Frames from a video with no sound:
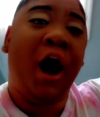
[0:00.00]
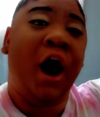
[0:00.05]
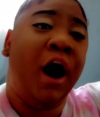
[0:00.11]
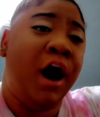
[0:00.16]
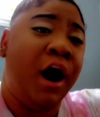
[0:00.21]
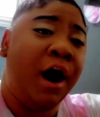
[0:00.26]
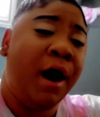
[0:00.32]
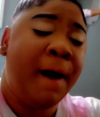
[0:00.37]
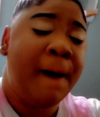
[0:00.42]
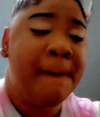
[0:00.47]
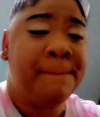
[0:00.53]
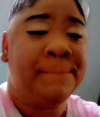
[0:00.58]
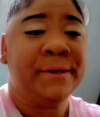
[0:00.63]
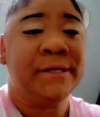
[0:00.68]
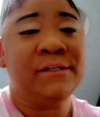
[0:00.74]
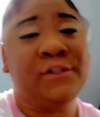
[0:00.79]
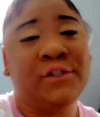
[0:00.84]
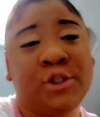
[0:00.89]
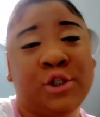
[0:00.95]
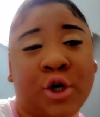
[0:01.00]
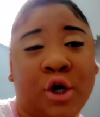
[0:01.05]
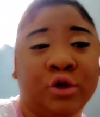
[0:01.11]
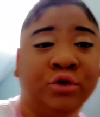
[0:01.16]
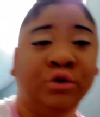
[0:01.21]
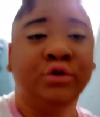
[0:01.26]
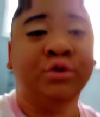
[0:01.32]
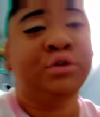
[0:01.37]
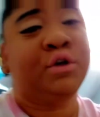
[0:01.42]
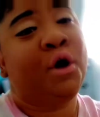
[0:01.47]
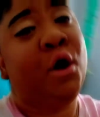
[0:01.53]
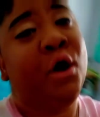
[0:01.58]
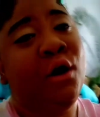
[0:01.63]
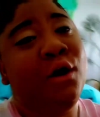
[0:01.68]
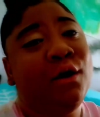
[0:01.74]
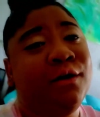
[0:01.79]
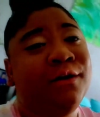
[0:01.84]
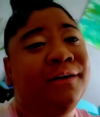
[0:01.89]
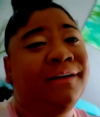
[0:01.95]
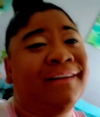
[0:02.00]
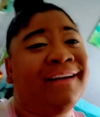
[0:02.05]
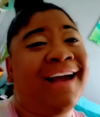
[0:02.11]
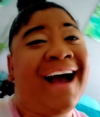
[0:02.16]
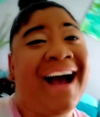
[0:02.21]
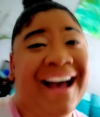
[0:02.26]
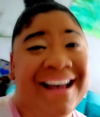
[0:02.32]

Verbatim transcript: happy sunday